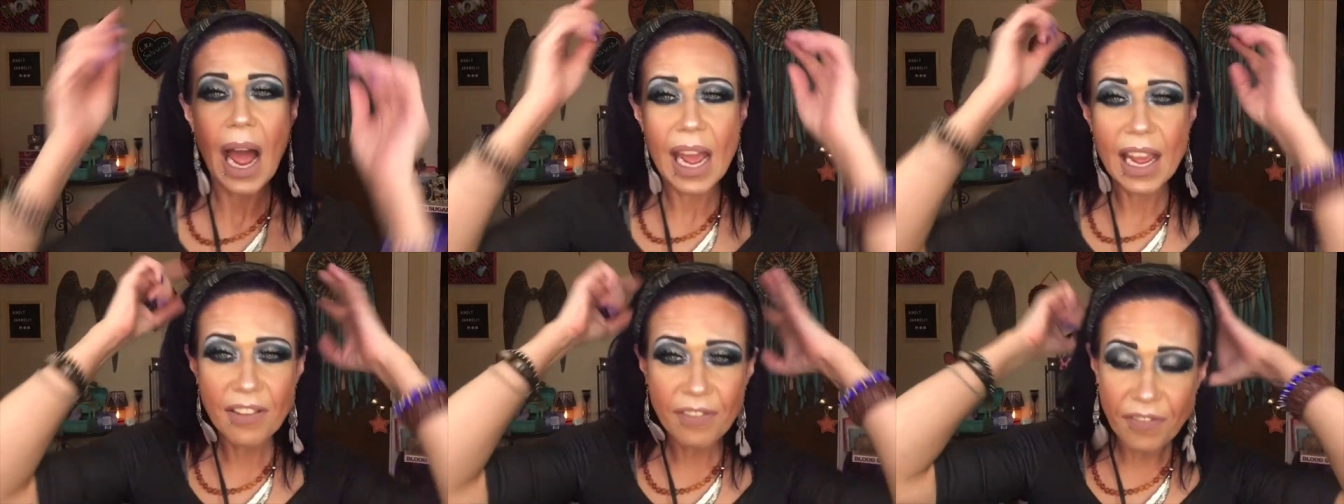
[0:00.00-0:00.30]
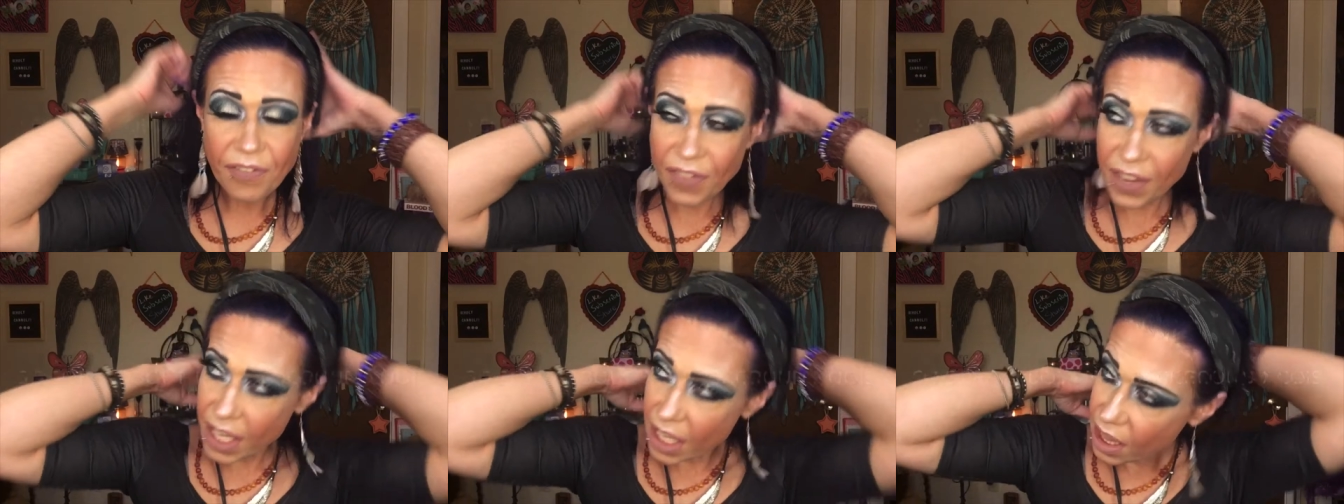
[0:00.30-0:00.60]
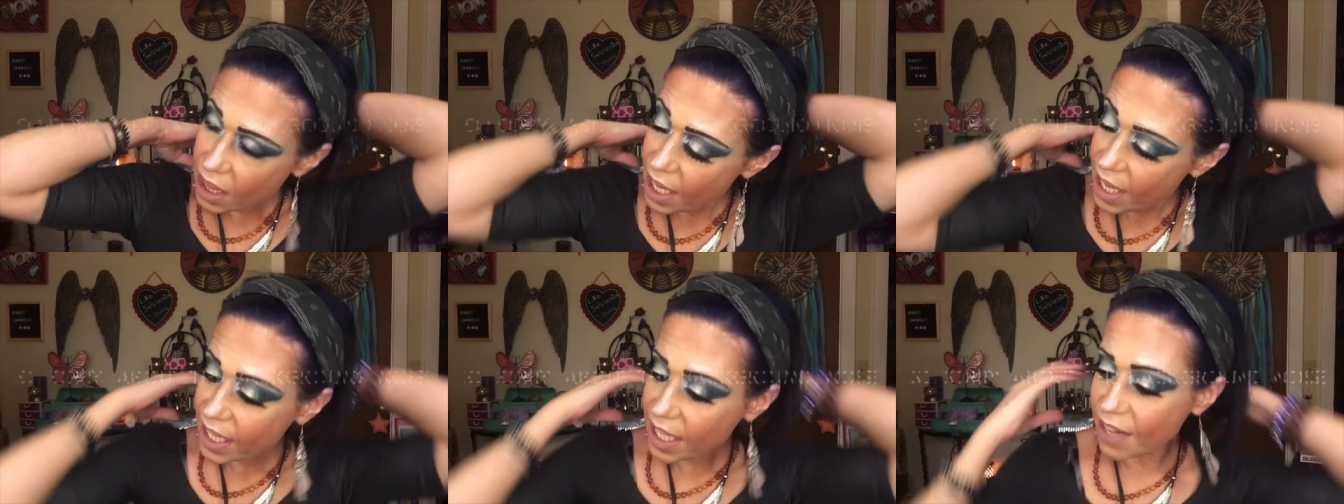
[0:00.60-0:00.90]
I feel
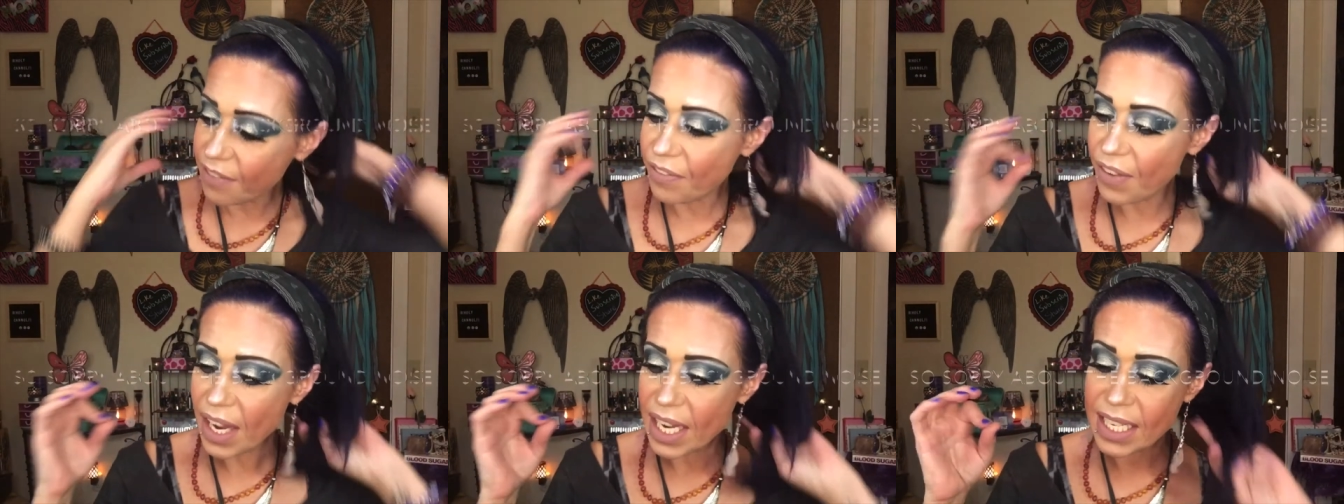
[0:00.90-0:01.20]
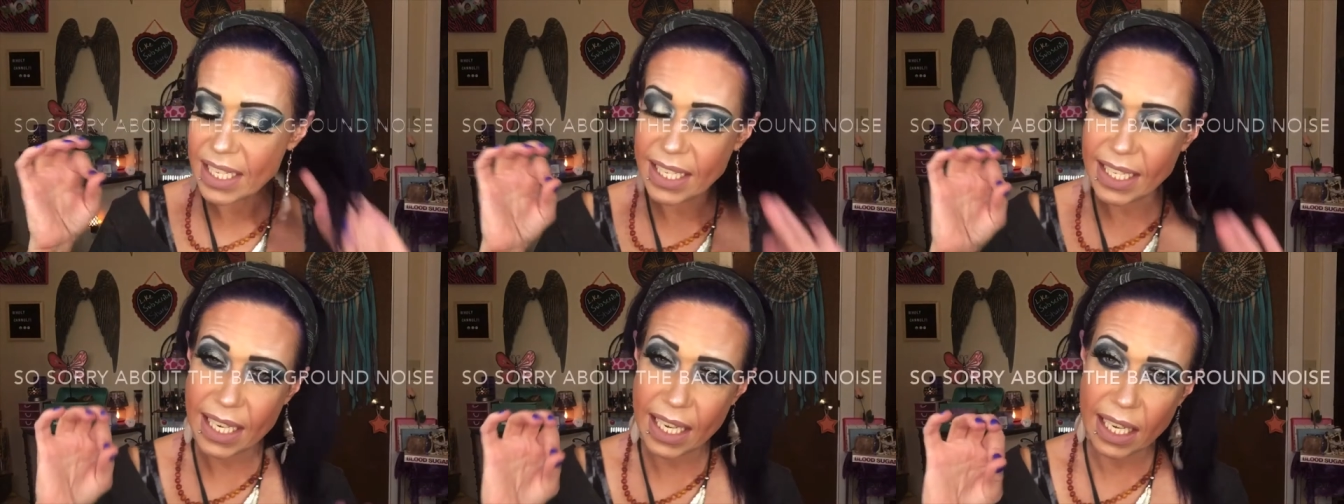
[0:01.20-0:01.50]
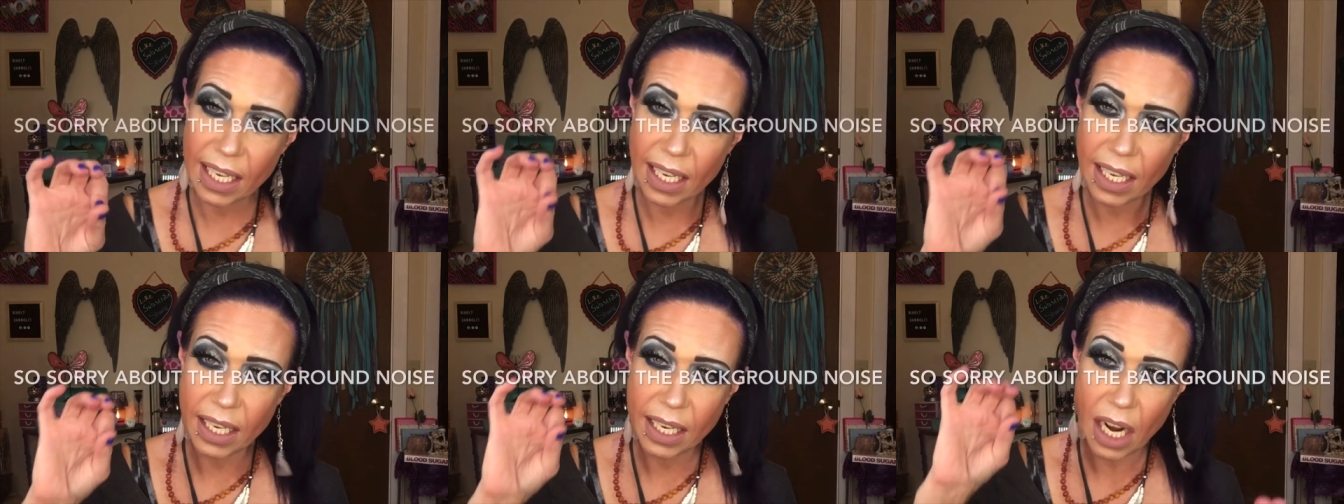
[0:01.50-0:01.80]
like if I
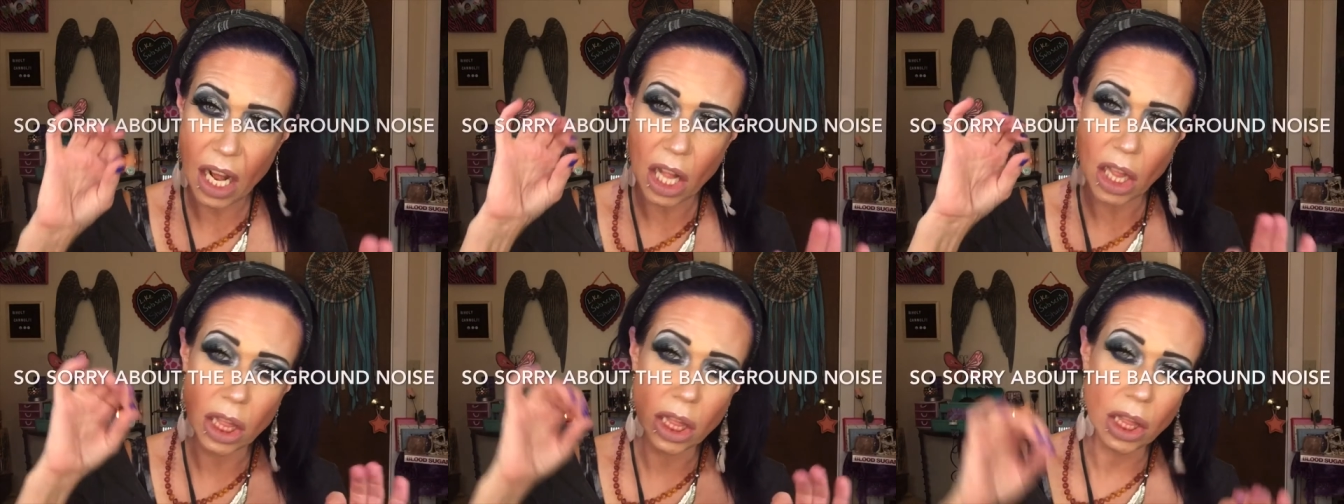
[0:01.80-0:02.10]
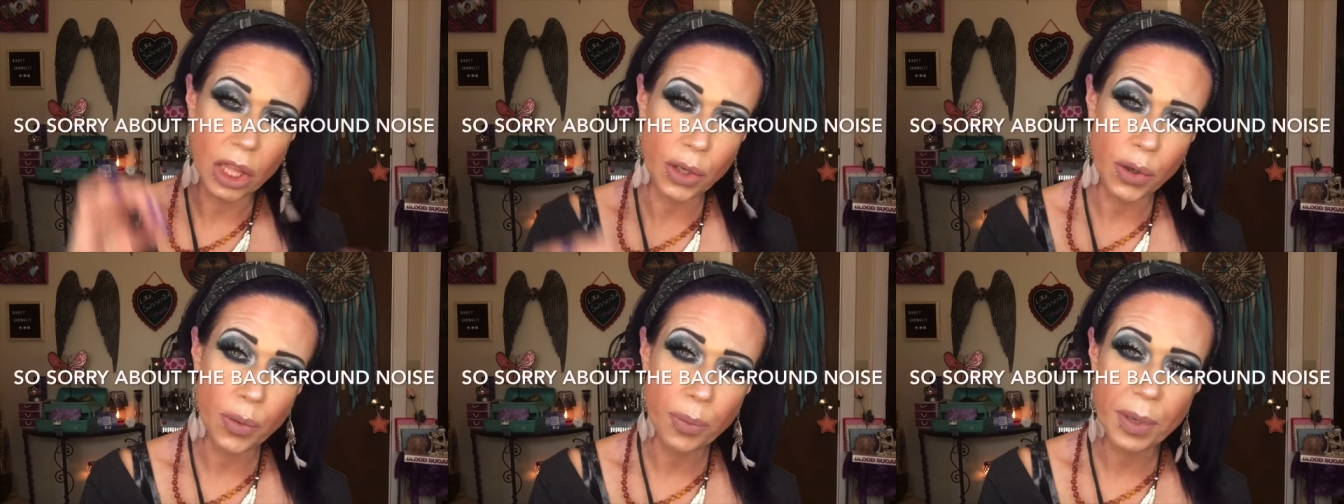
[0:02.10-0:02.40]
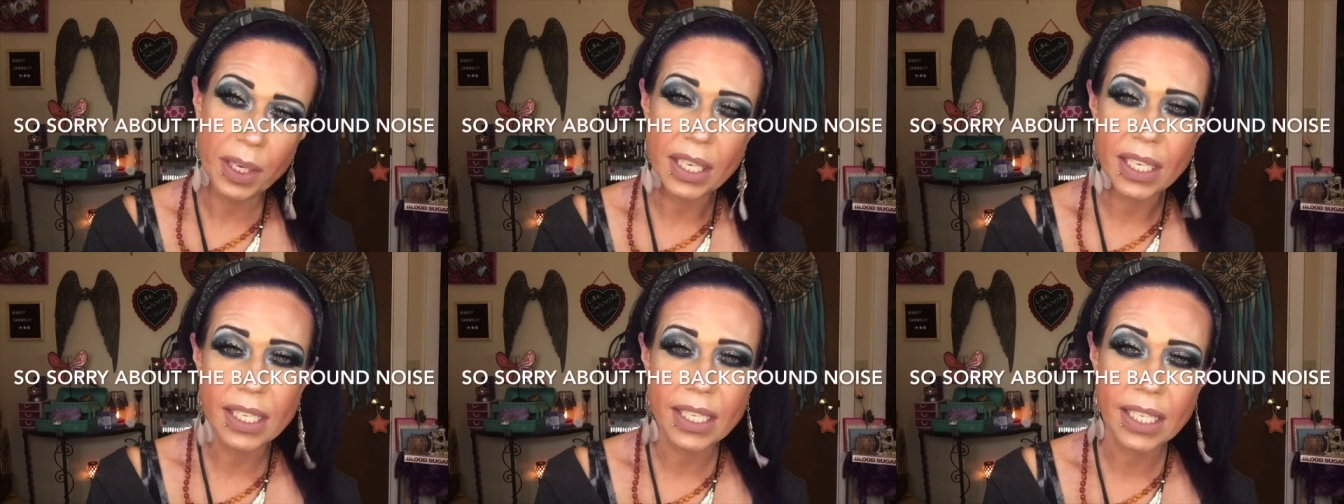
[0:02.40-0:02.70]
did a
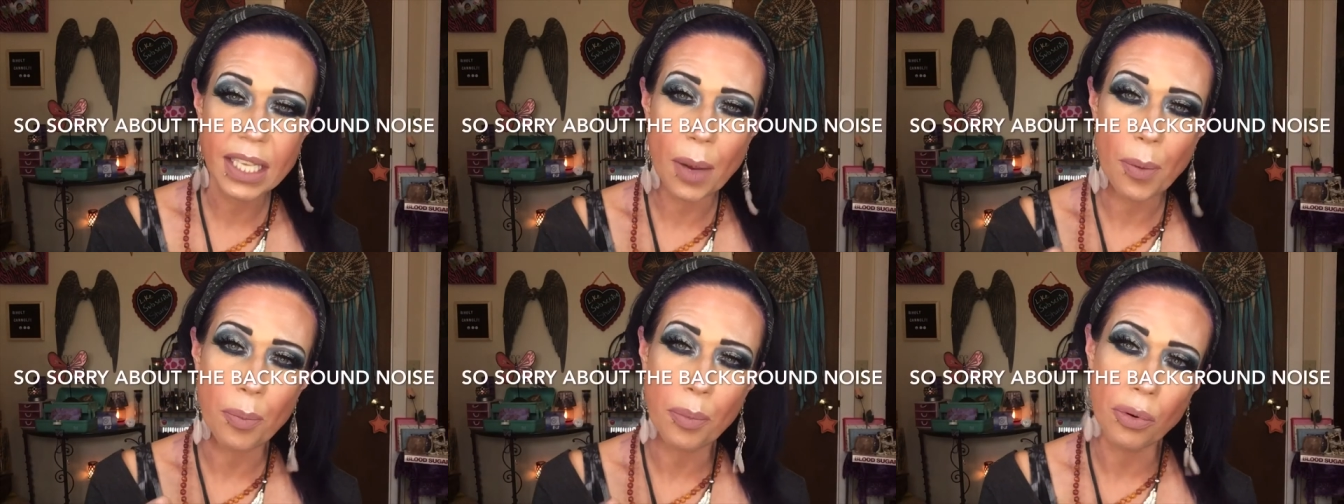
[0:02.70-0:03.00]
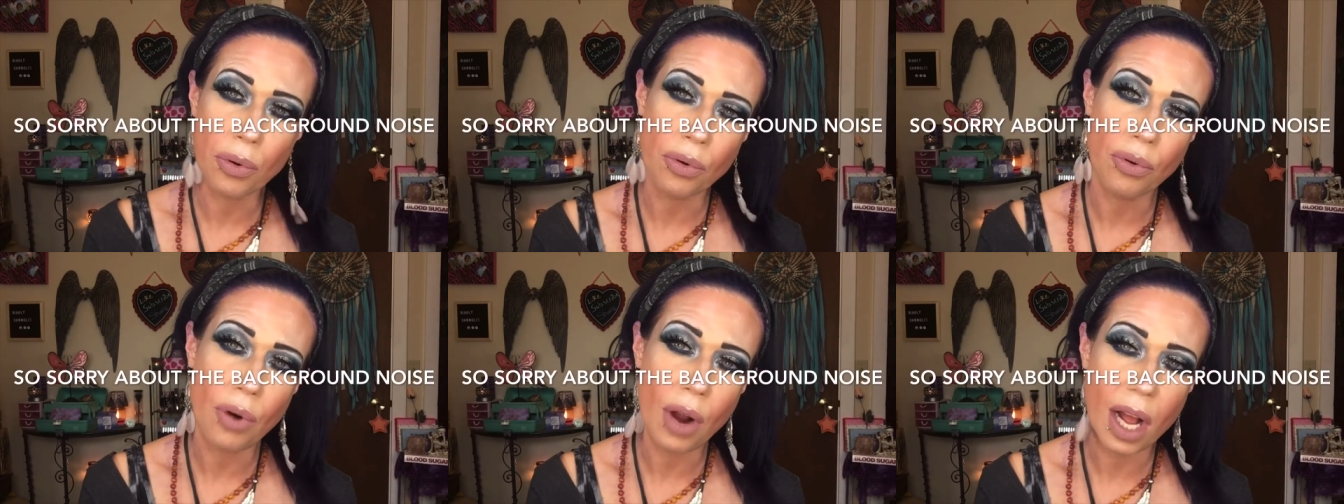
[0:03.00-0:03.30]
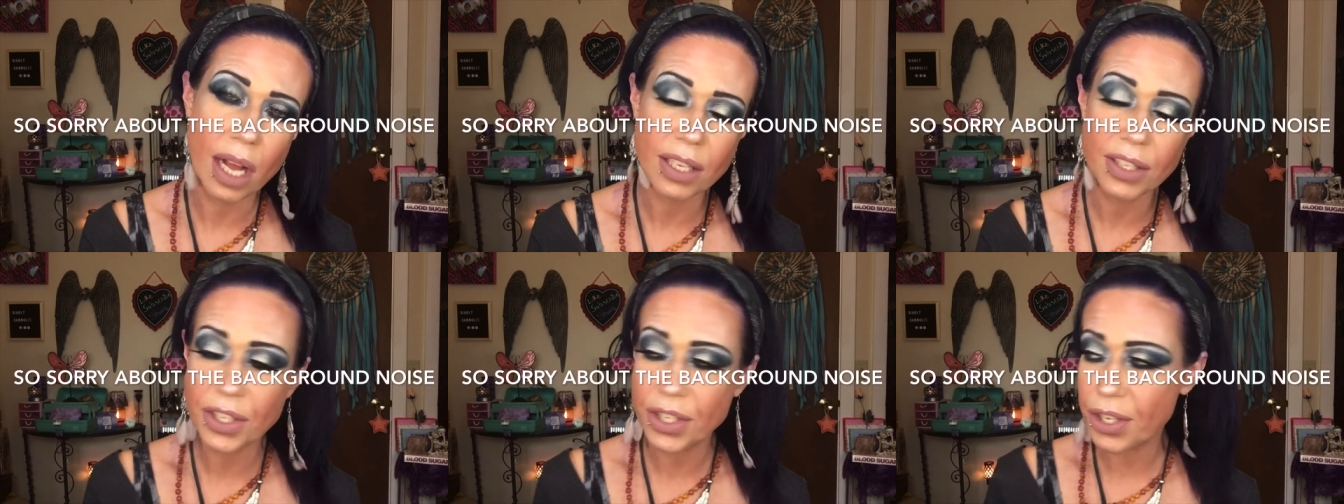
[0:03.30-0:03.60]
luminous
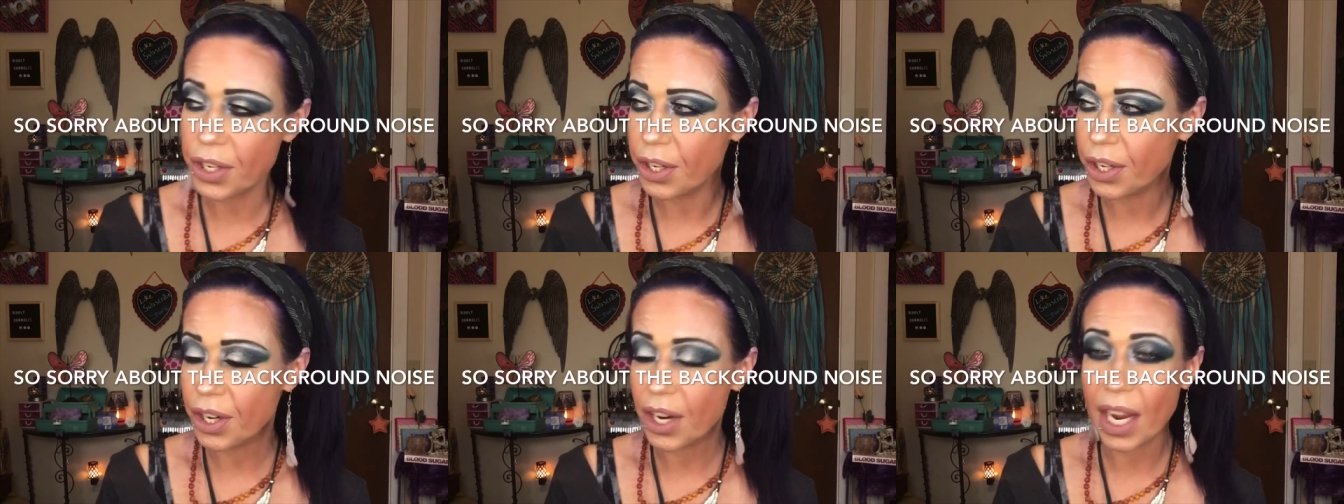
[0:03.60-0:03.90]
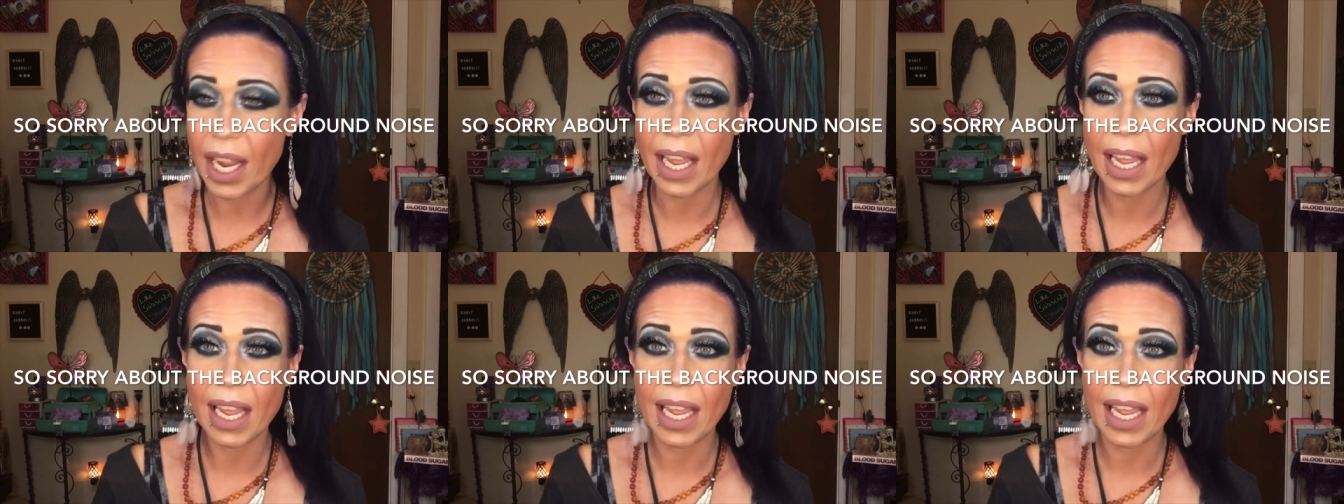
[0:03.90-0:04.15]
bronzer